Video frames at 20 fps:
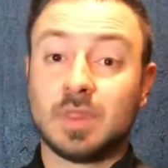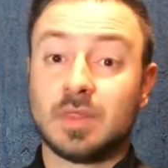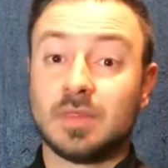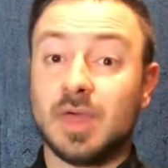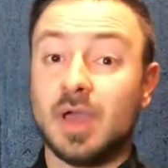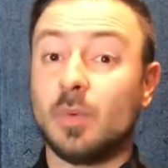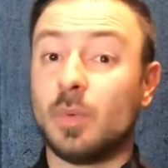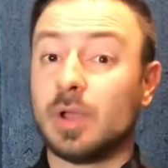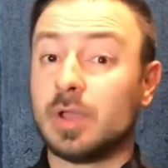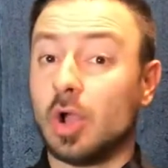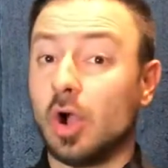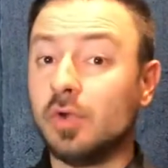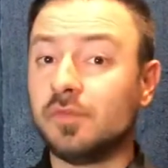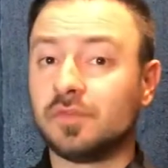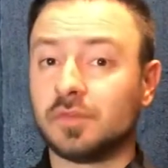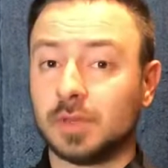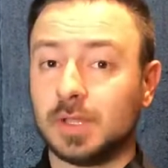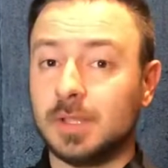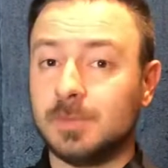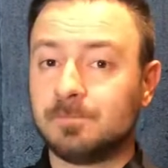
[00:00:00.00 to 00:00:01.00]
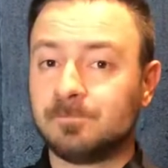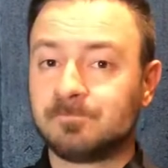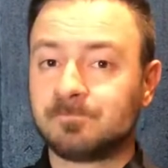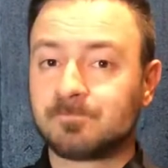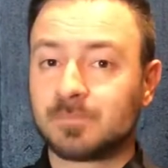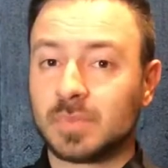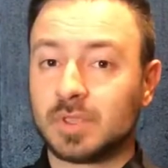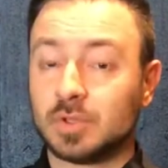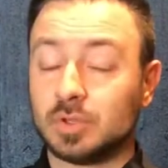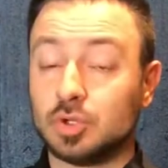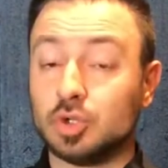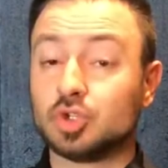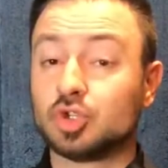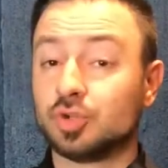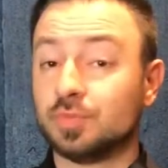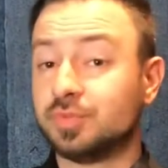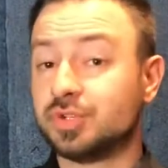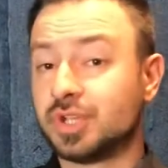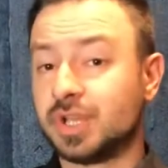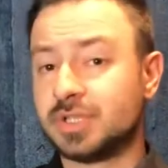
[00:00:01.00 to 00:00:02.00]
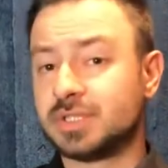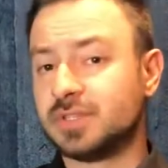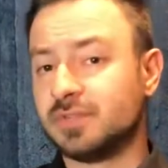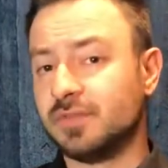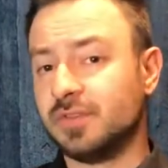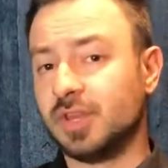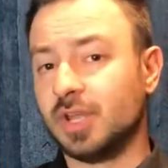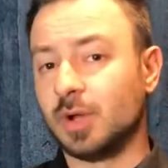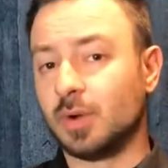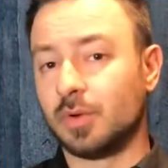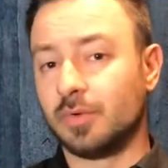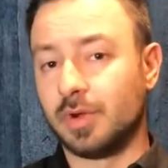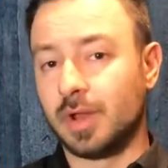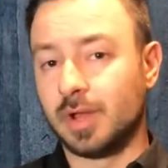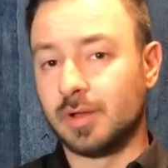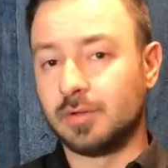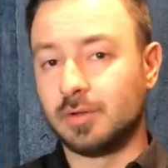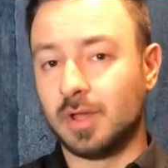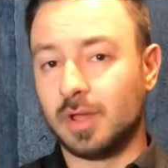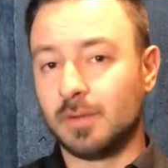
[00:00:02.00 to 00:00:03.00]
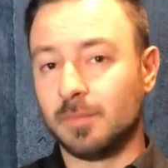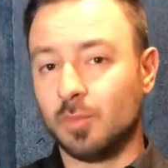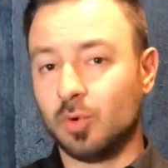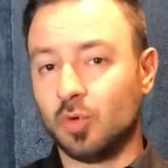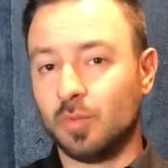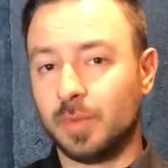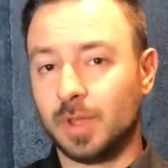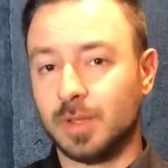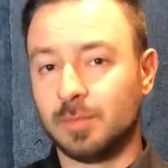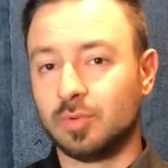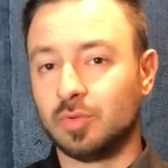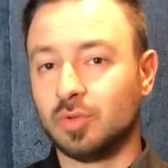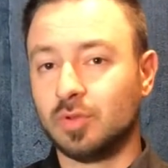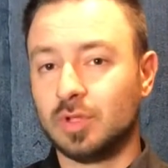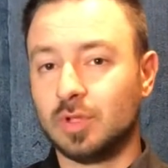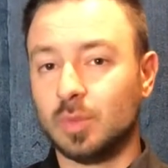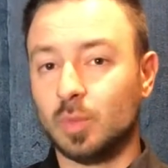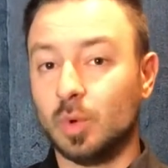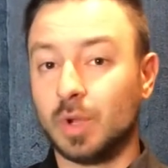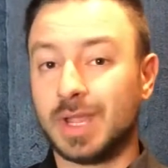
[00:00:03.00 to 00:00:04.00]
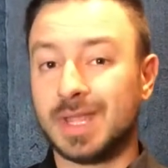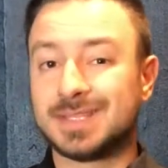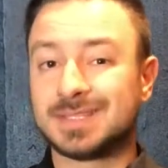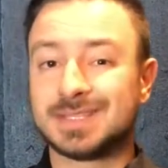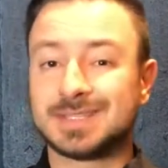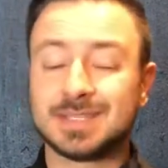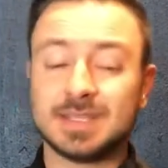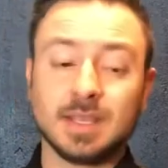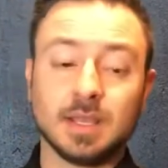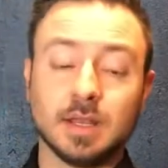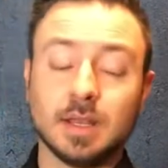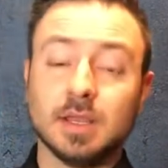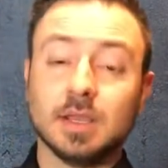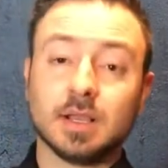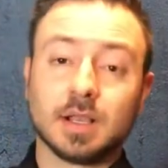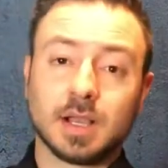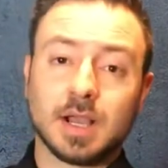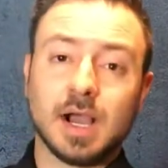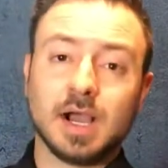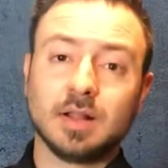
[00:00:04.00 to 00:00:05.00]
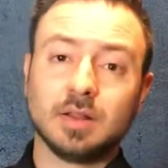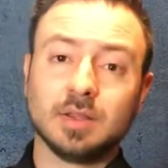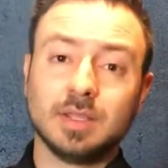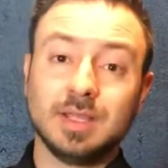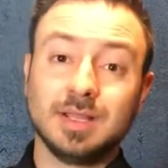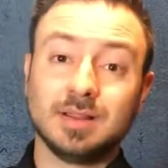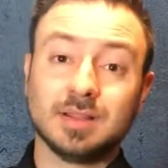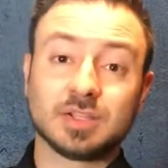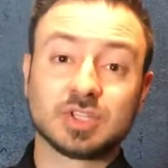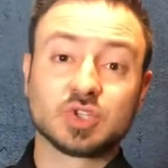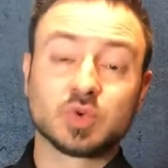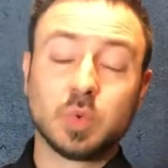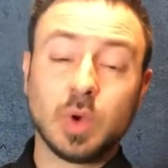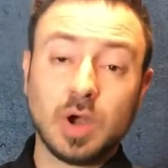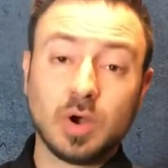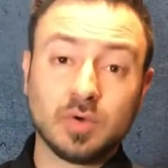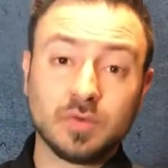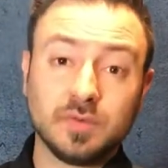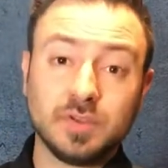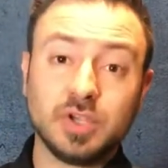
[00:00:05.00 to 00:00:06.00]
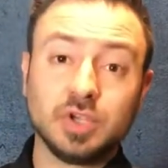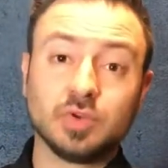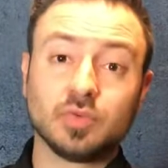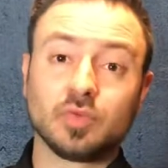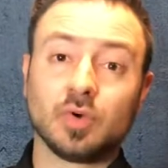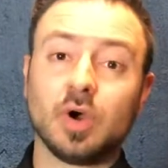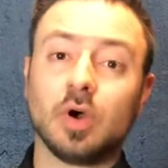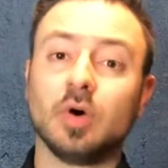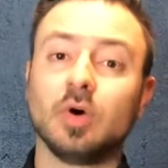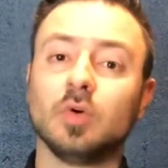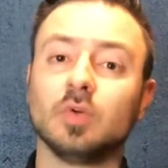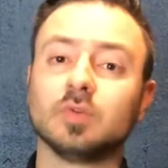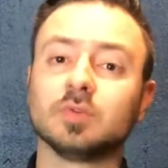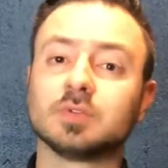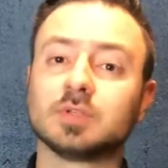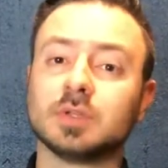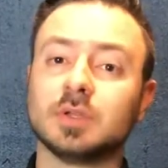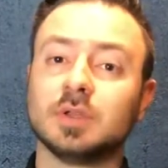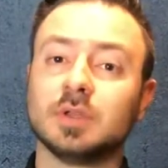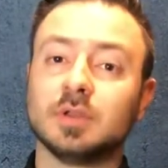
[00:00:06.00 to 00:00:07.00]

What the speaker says: That way, hopefully, YouTube shares the video around and more people will get to see it. Caol Ila 12-year-old.